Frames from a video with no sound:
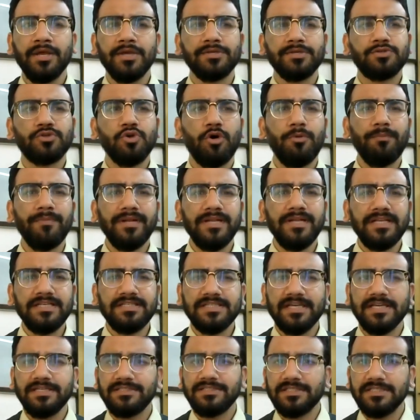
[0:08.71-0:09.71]
so many
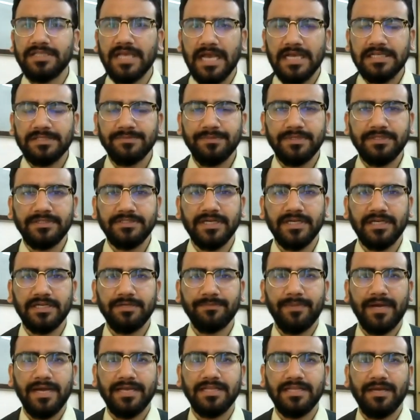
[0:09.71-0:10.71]
changes has been
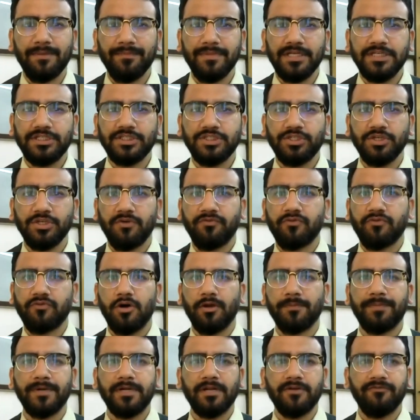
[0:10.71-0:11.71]
done by the Ministry of
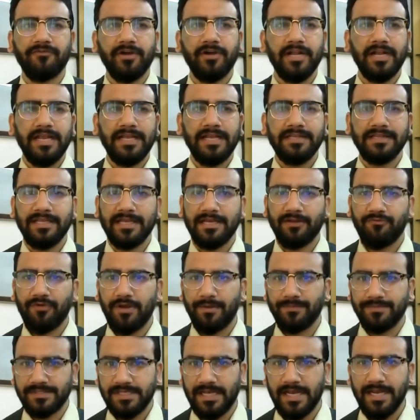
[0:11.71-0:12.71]
Corporate Affairs in their
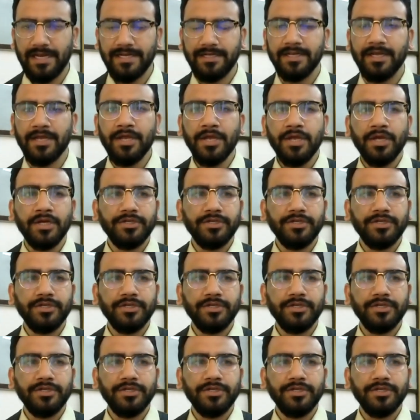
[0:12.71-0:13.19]
website